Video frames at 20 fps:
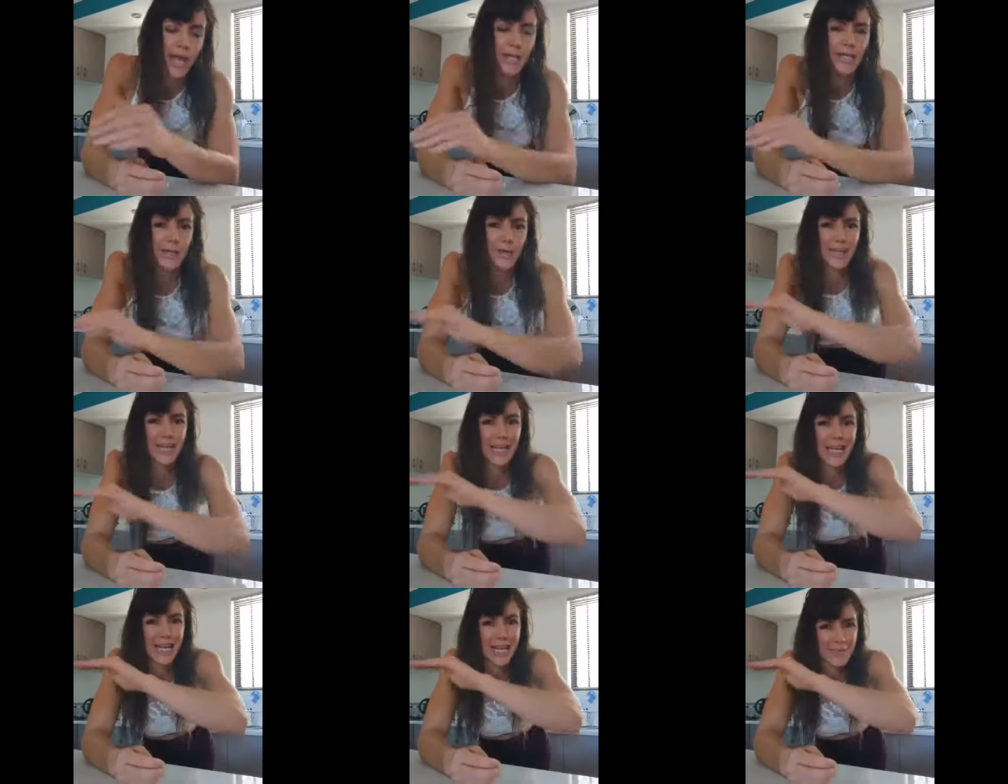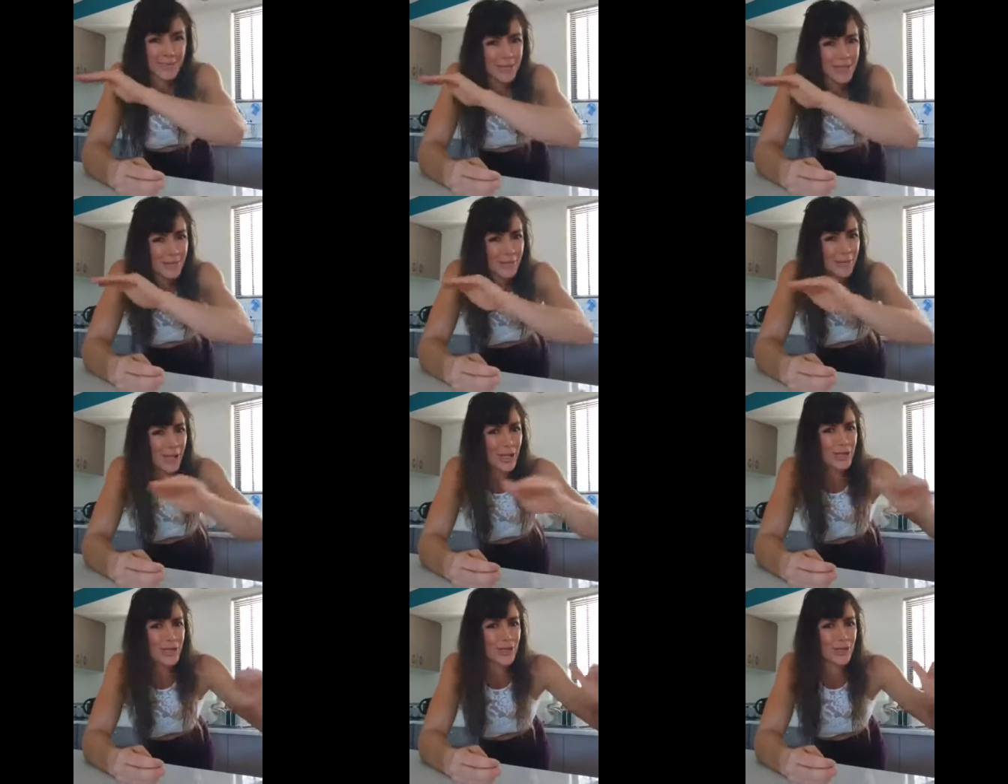So it keeps the
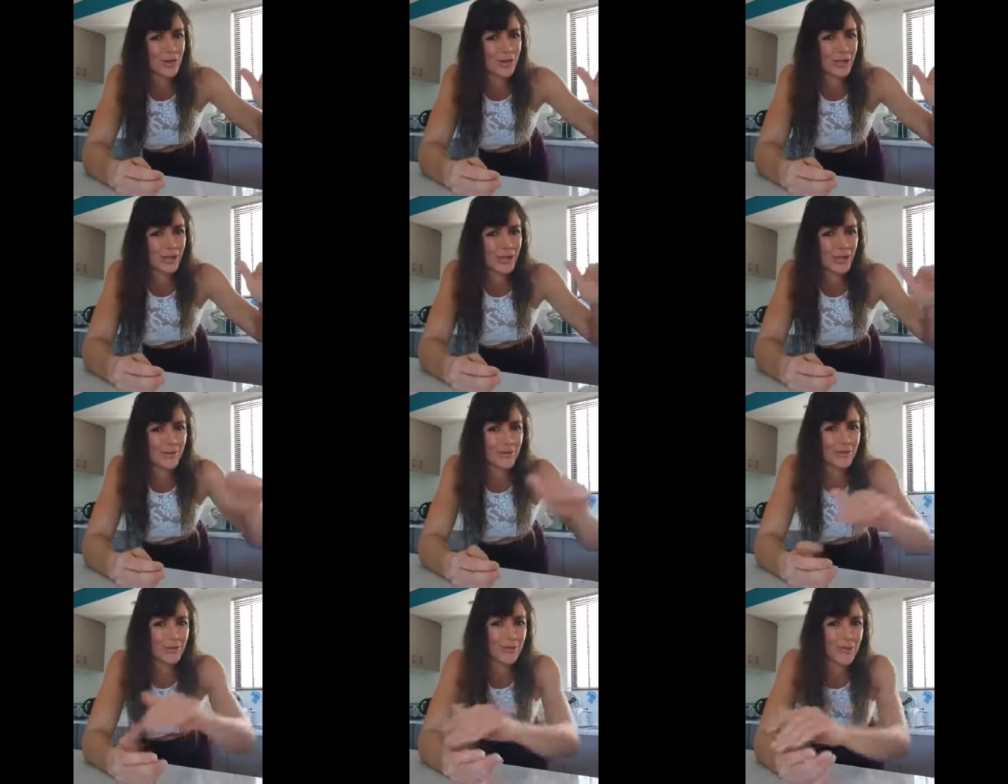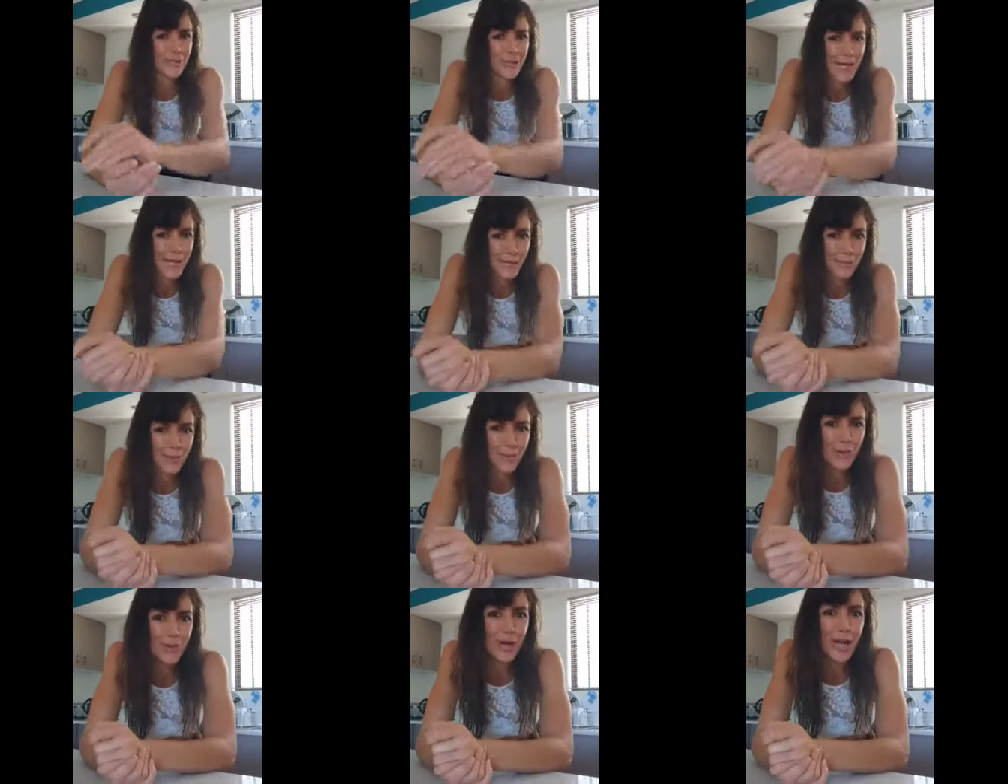blood sugar levels
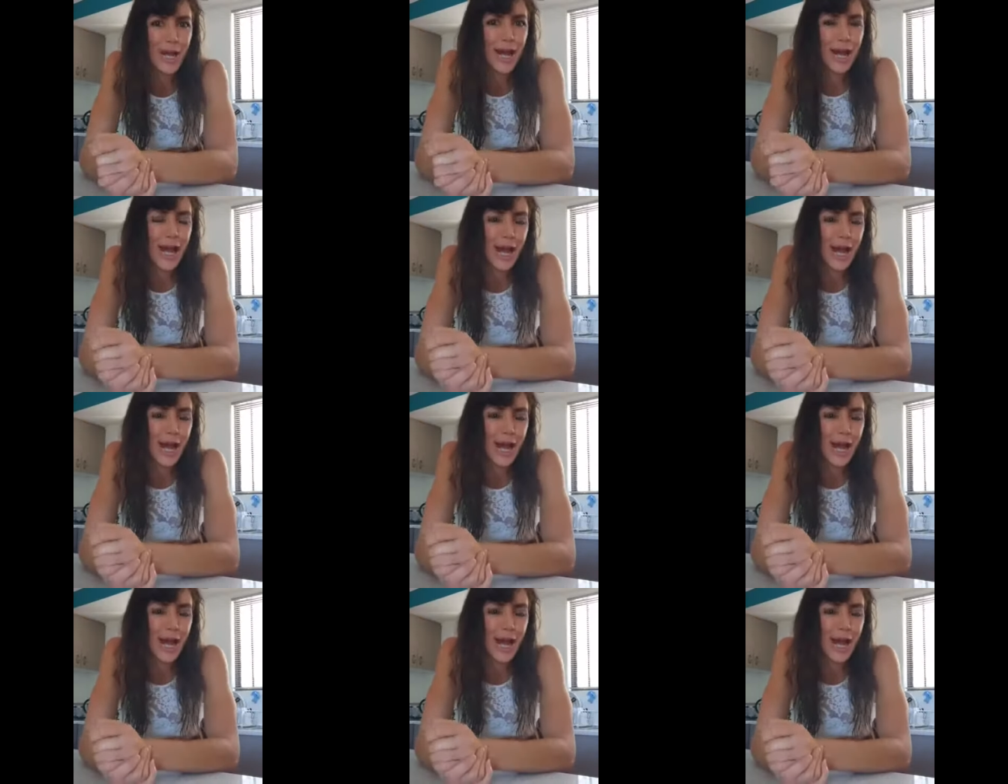stable